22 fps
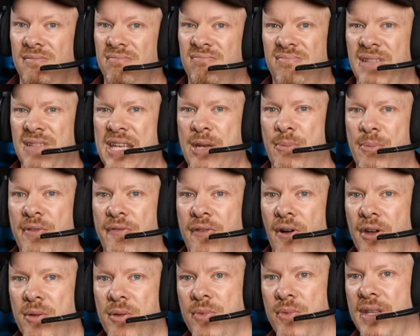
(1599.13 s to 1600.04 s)
you'll be
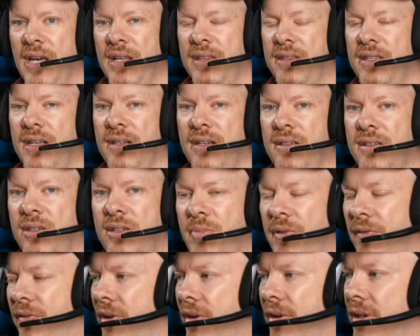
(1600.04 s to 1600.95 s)
fine with that then. You'll be
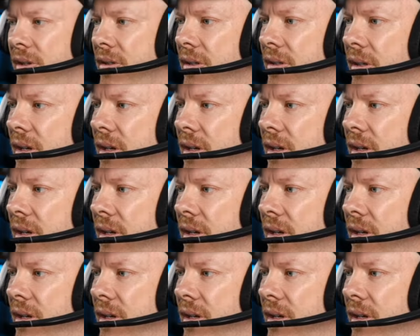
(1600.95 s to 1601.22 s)
fine.